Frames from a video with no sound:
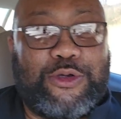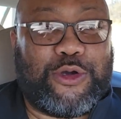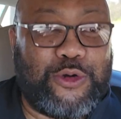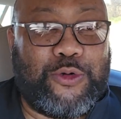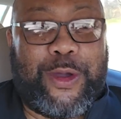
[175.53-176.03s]

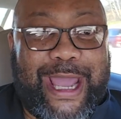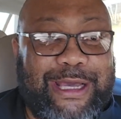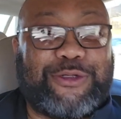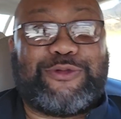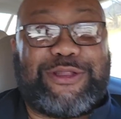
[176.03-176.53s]
Goo
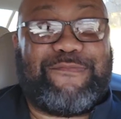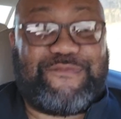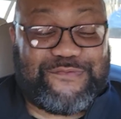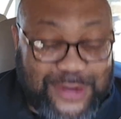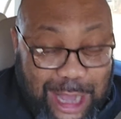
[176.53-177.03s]
handled the
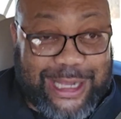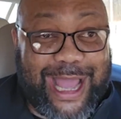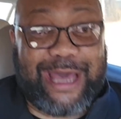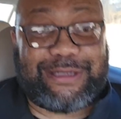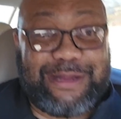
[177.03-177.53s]
fuck
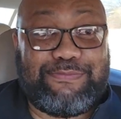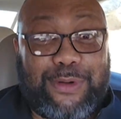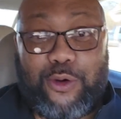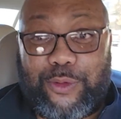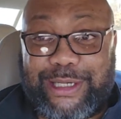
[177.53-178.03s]
out them
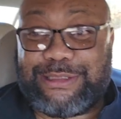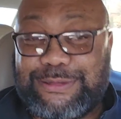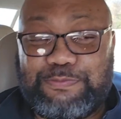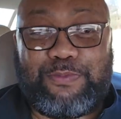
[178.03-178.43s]
boys.